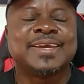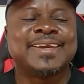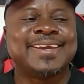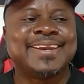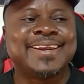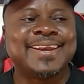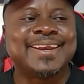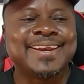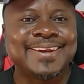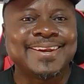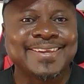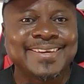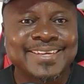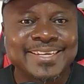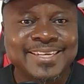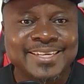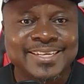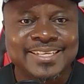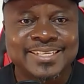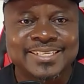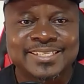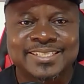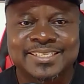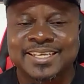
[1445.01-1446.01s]
He
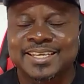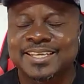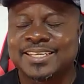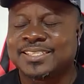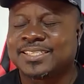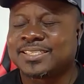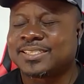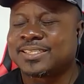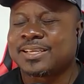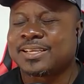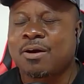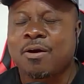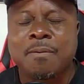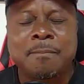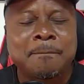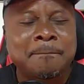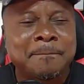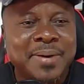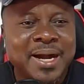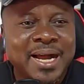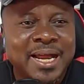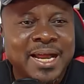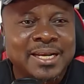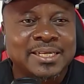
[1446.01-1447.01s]
leads, he's
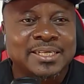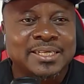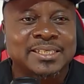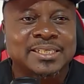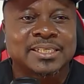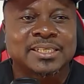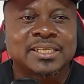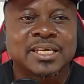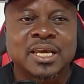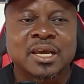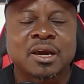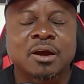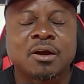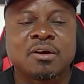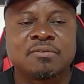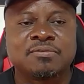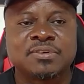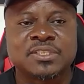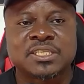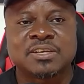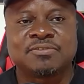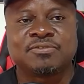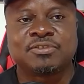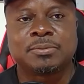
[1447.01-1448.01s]
commanding,
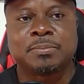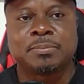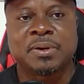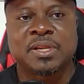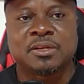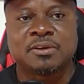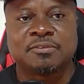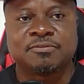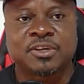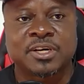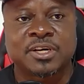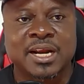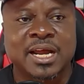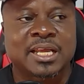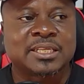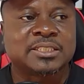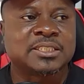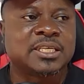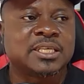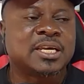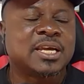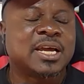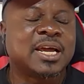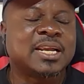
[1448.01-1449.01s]
covers every blade of
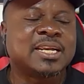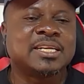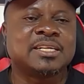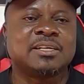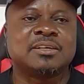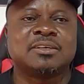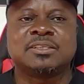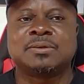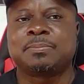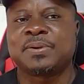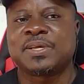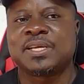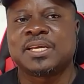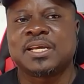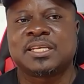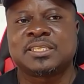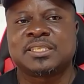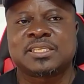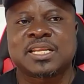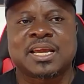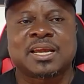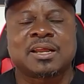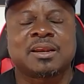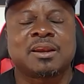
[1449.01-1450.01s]
grass. And then other
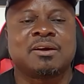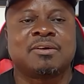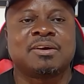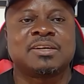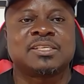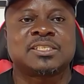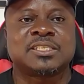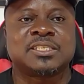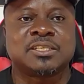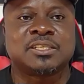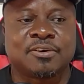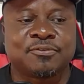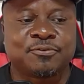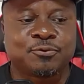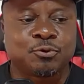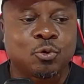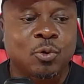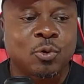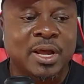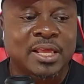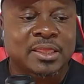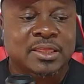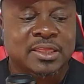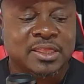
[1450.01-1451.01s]
players like Clarence Seedorf,
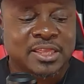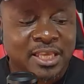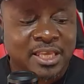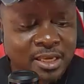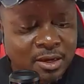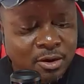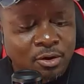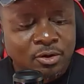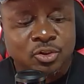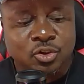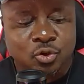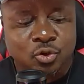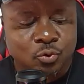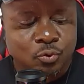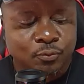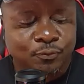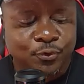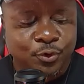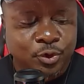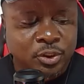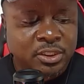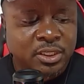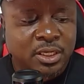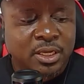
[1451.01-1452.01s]
who I think also
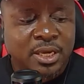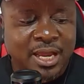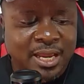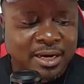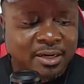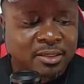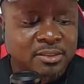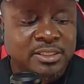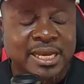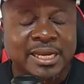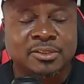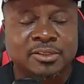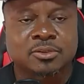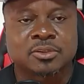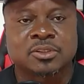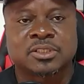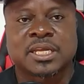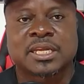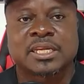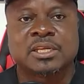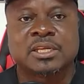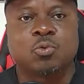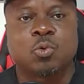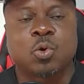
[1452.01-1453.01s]
for the kind of titles
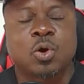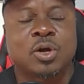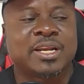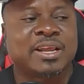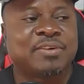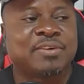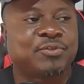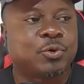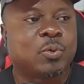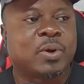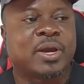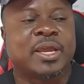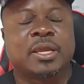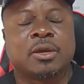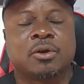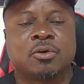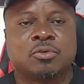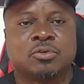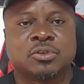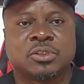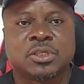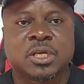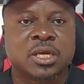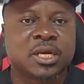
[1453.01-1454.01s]
that he won everywhere he
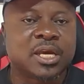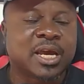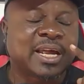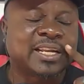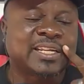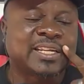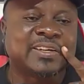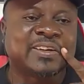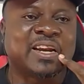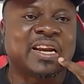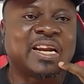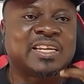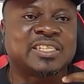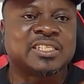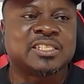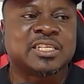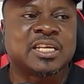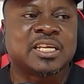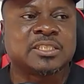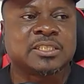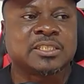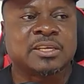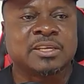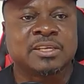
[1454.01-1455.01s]
goes, I think Clarence
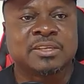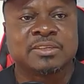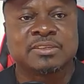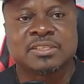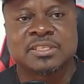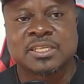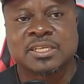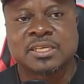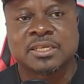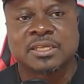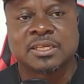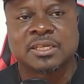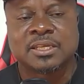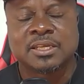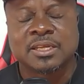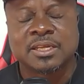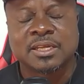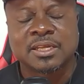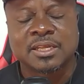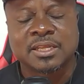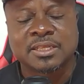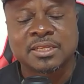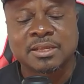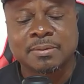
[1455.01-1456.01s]
Seedorf is the
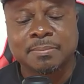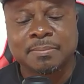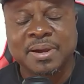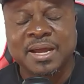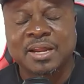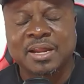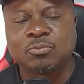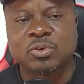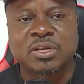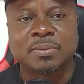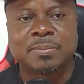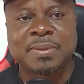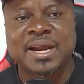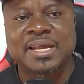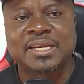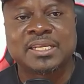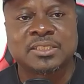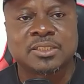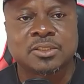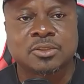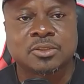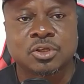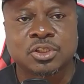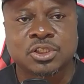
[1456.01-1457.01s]
man with the
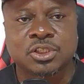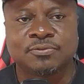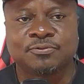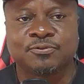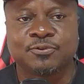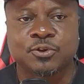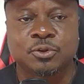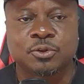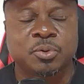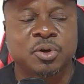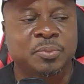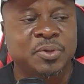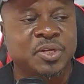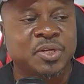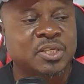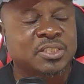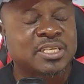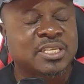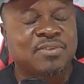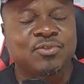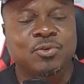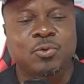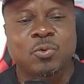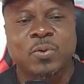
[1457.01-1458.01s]
Midas touch in football,
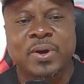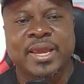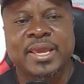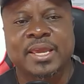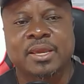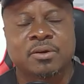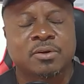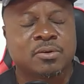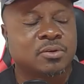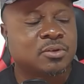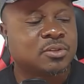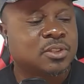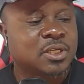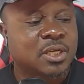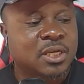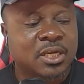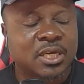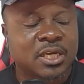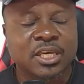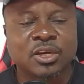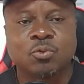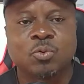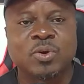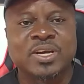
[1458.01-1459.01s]
because everywhere he goes,
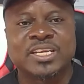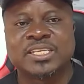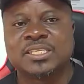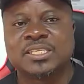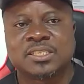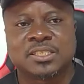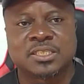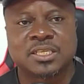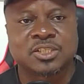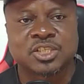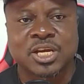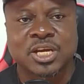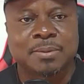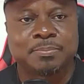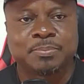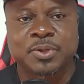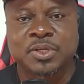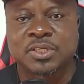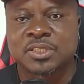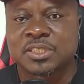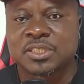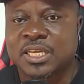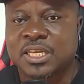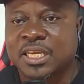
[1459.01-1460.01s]
he wins the
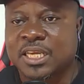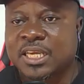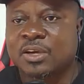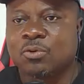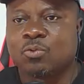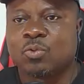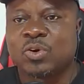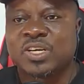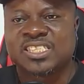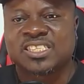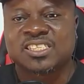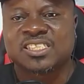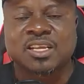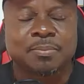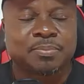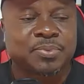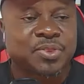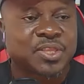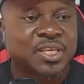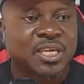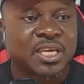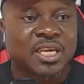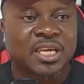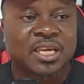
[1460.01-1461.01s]
Champions League, he wins
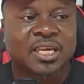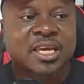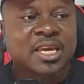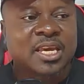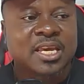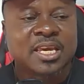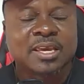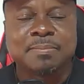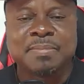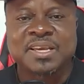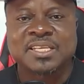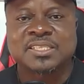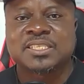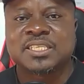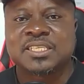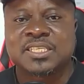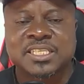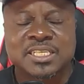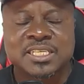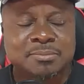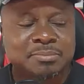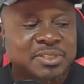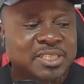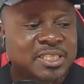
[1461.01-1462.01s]
something, he makes the
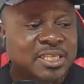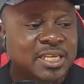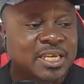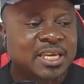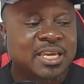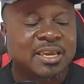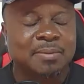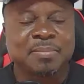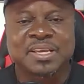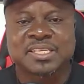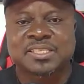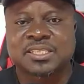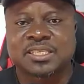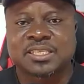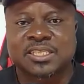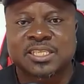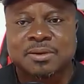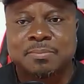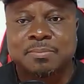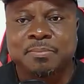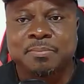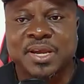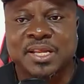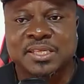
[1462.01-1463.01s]
team tick, he makes the
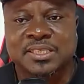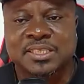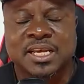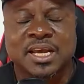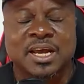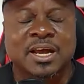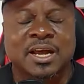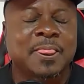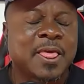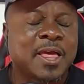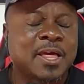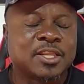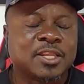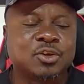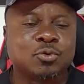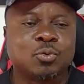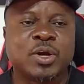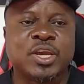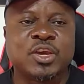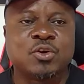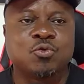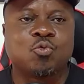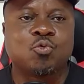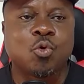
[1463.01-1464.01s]
team better, the
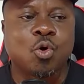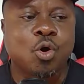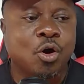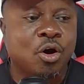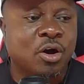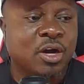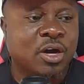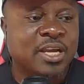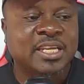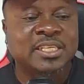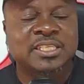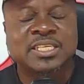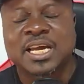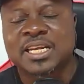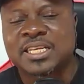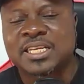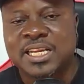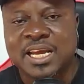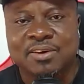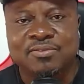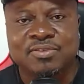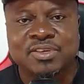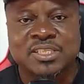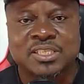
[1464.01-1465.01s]
way he walk, Edgar
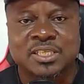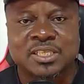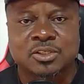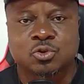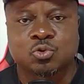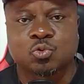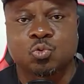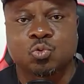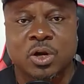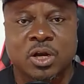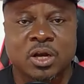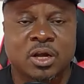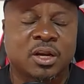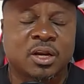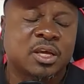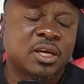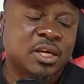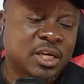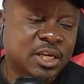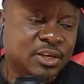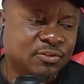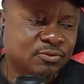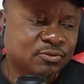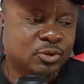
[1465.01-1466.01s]
Davids as well,
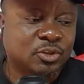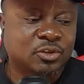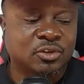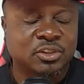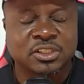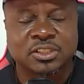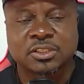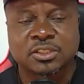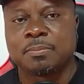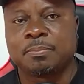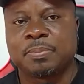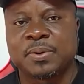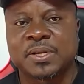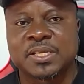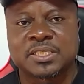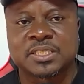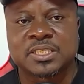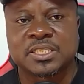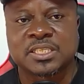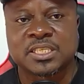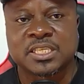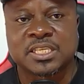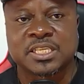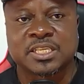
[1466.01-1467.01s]
even though in some
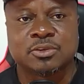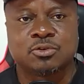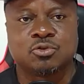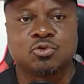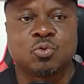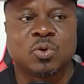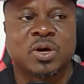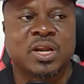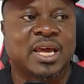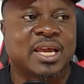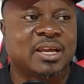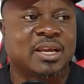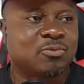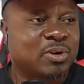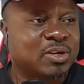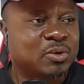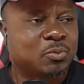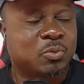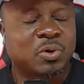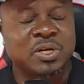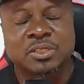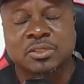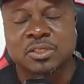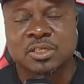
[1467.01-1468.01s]
places he didn't do well, like when
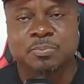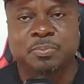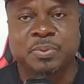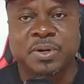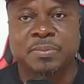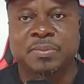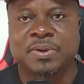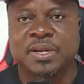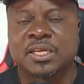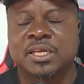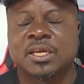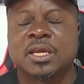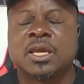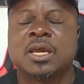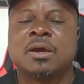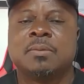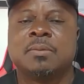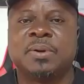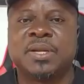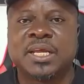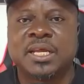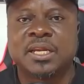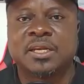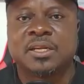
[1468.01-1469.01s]
he went to the Premier League.
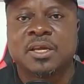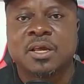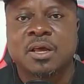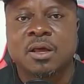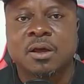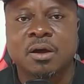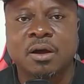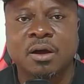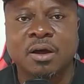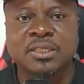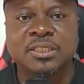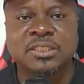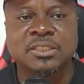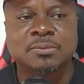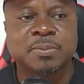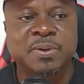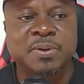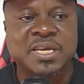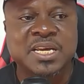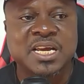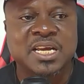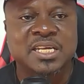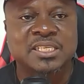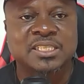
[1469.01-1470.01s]
But then all these
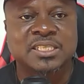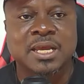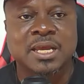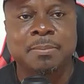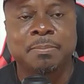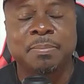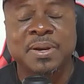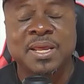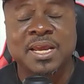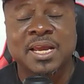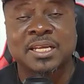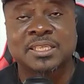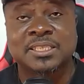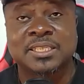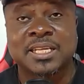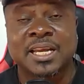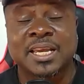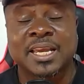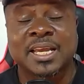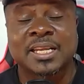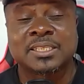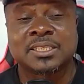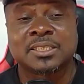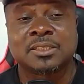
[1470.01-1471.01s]
players are players
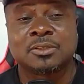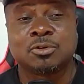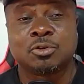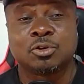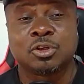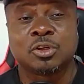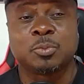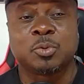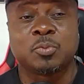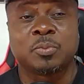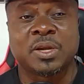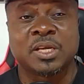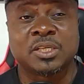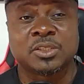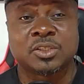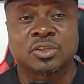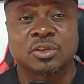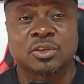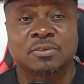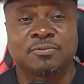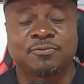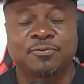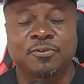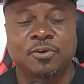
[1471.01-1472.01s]
that get notable
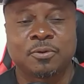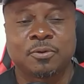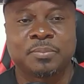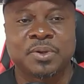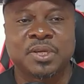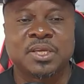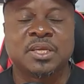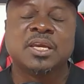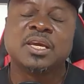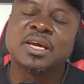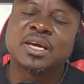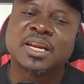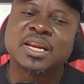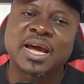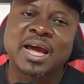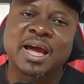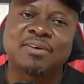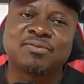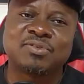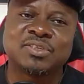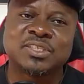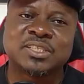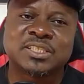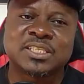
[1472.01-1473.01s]
mention from me. Now,
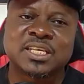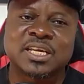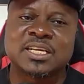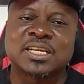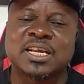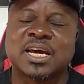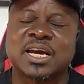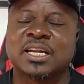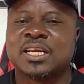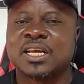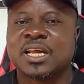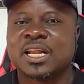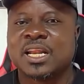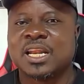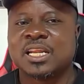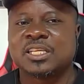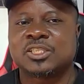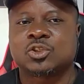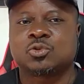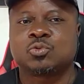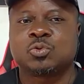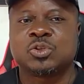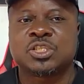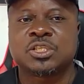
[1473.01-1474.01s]
having said that,
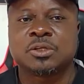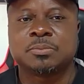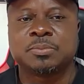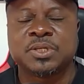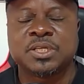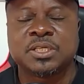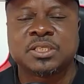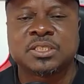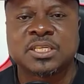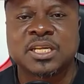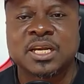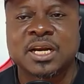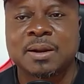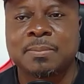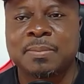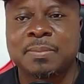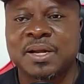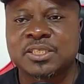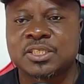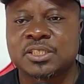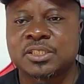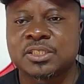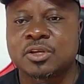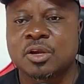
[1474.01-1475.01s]
let's switch a bit. There are
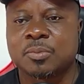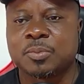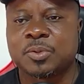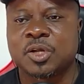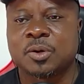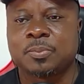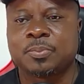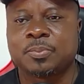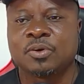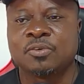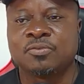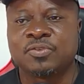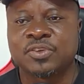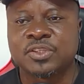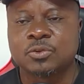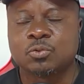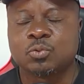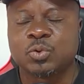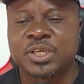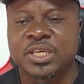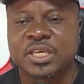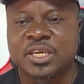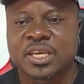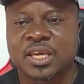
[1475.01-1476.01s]
matches coming up over the
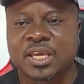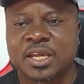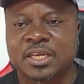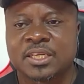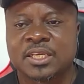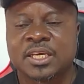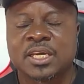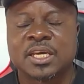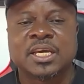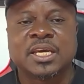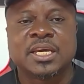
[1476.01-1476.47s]
weekend.